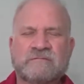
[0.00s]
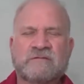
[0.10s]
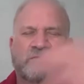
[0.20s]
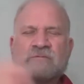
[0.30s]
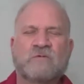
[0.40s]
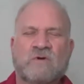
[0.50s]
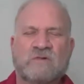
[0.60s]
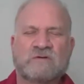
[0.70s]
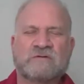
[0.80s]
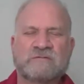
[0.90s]

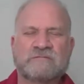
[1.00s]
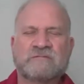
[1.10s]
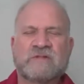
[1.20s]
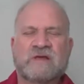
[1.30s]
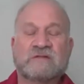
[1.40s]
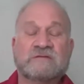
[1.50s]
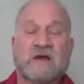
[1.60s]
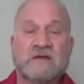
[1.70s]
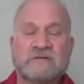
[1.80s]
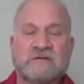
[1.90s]
smaller and
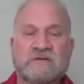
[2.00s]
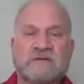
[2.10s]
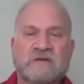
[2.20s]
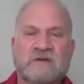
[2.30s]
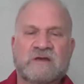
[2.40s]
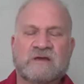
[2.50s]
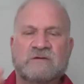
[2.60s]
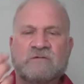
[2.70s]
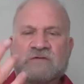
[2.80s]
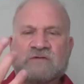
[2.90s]
tiny and
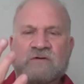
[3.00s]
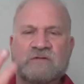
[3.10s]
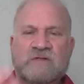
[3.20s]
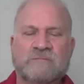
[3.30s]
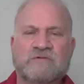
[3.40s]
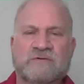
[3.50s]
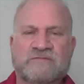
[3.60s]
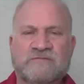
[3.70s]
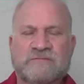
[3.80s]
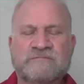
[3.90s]
almost going like
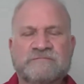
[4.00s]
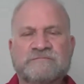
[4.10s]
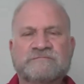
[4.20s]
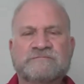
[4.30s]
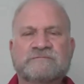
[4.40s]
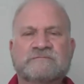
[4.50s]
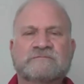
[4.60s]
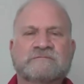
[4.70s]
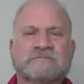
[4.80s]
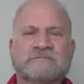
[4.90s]
poof,
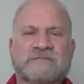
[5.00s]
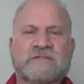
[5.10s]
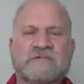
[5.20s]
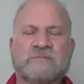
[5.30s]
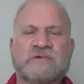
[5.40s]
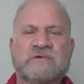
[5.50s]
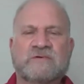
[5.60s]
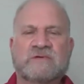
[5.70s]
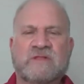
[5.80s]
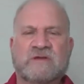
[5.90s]

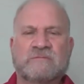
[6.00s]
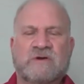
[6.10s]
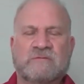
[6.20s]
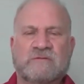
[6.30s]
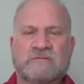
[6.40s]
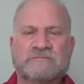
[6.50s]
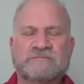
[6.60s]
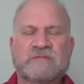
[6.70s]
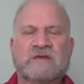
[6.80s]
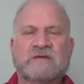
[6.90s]
disappearing like a bubble
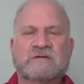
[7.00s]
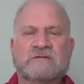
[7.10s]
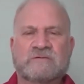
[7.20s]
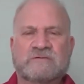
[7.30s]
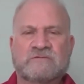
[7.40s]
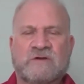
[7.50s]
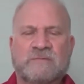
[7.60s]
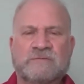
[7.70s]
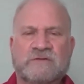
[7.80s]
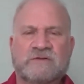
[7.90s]
or
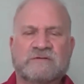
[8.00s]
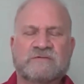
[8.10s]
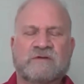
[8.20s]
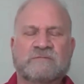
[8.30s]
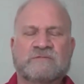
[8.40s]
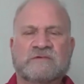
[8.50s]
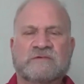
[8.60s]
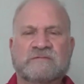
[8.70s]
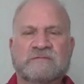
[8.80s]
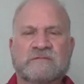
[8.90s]
droplet or
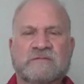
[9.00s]
something.